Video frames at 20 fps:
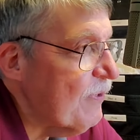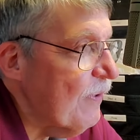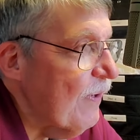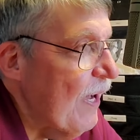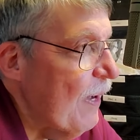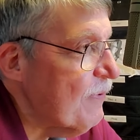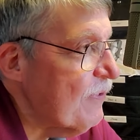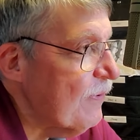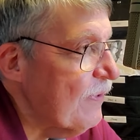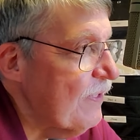
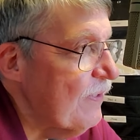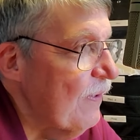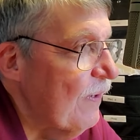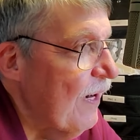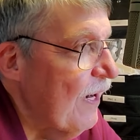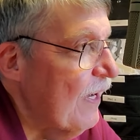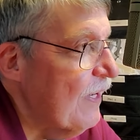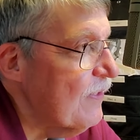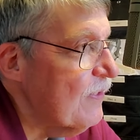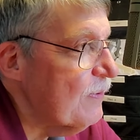Absolutely
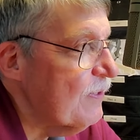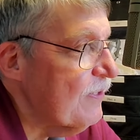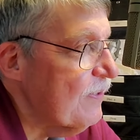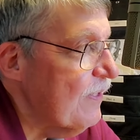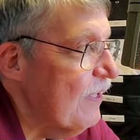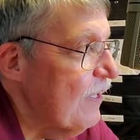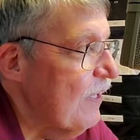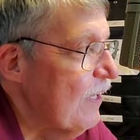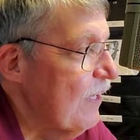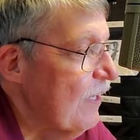not. It's
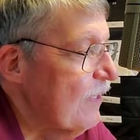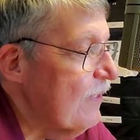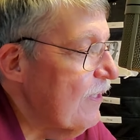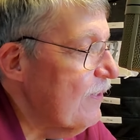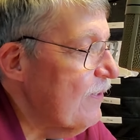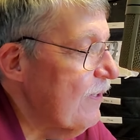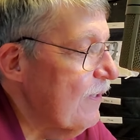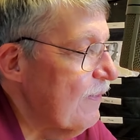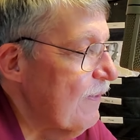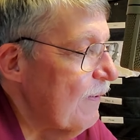
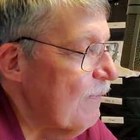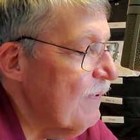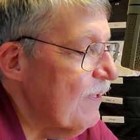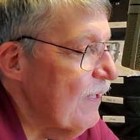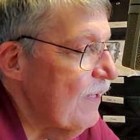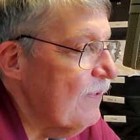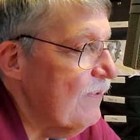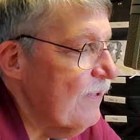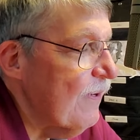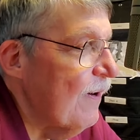
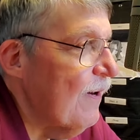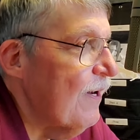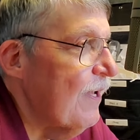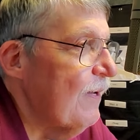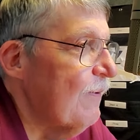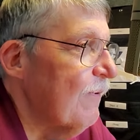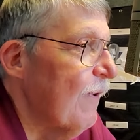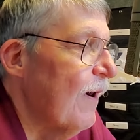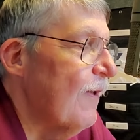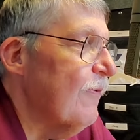the journey,
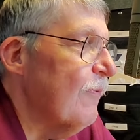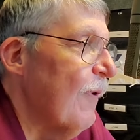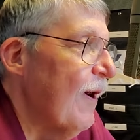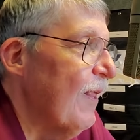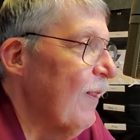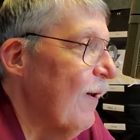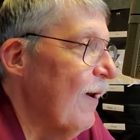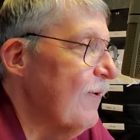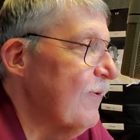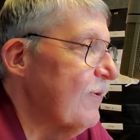Ron's
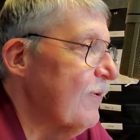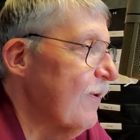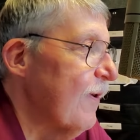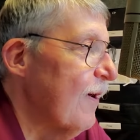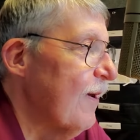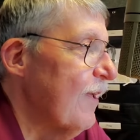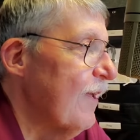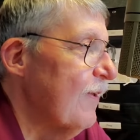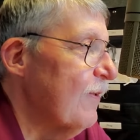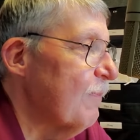weight loss
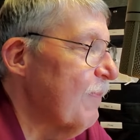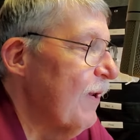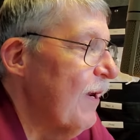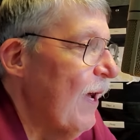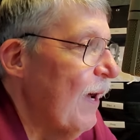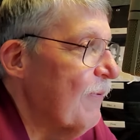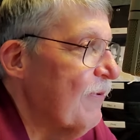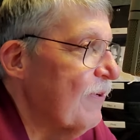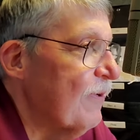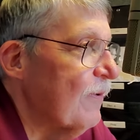journey, has been
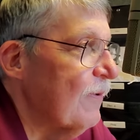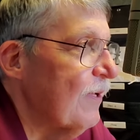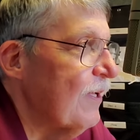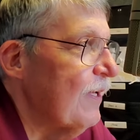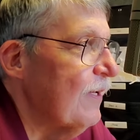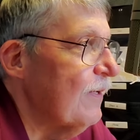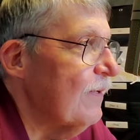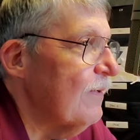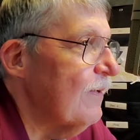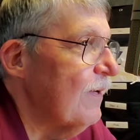
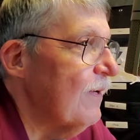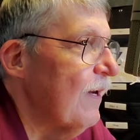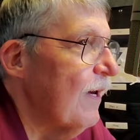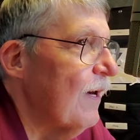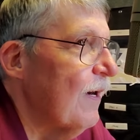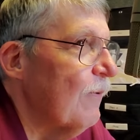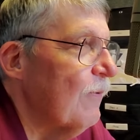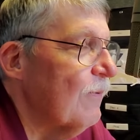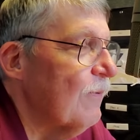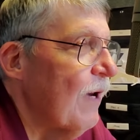absolutely
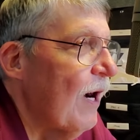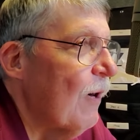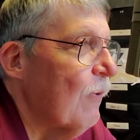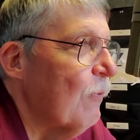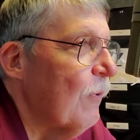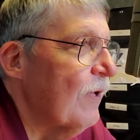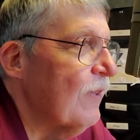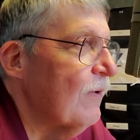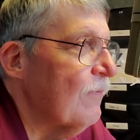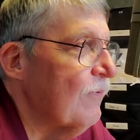a
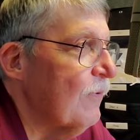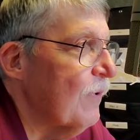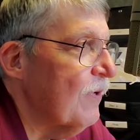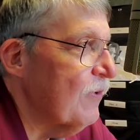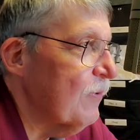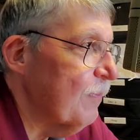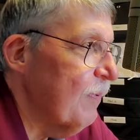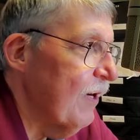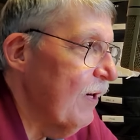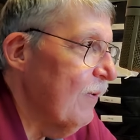wonderful
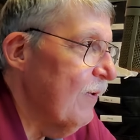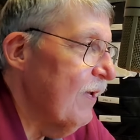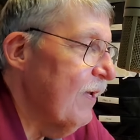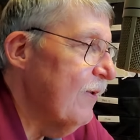experience.